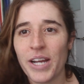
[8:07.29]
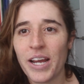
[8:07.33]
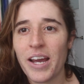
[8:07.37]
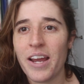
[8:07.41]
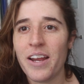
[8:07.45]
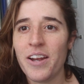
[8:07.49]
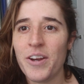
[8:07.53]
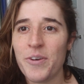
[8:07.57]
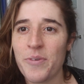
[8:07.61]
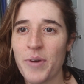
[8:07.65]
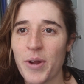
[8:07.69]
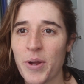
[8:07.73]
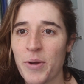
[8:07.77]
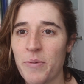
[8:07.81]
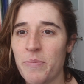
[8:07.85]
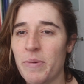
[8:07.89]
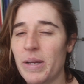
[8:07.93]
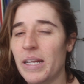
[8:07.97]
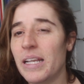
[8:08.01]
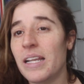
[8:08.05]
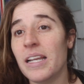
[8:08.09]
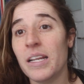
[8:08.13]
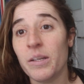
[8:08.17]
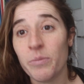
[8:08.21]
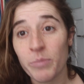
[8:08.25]
Highly
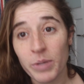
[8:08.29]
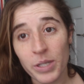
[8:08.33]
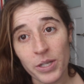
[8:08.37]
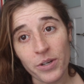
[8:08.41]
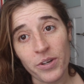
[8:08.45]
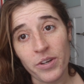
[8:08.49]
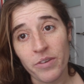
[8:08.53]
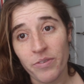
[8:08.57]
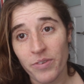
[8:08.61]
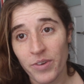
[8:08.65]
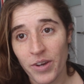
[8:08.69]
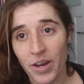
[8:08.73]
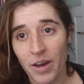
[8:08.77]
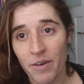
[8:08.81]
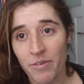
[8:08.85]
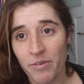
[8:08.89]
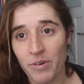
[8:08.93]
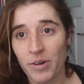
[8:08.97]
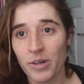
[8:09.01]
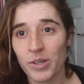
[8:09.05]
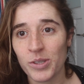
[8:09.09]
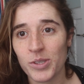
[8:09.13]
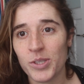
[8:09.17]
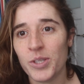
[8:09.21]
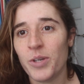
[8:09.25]
recommend. Let me know if you have
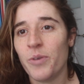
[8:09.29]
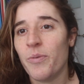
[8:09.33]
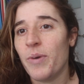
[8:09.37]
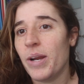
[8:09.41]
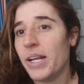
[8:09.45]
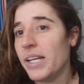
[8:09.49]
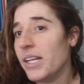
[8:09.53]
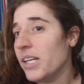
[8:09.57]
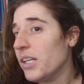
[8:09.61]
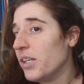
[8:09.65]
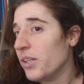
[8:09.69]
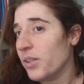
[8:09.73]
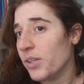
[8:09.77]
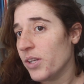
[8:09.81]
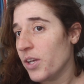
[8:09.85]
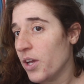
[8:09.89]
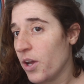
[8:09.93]
also read it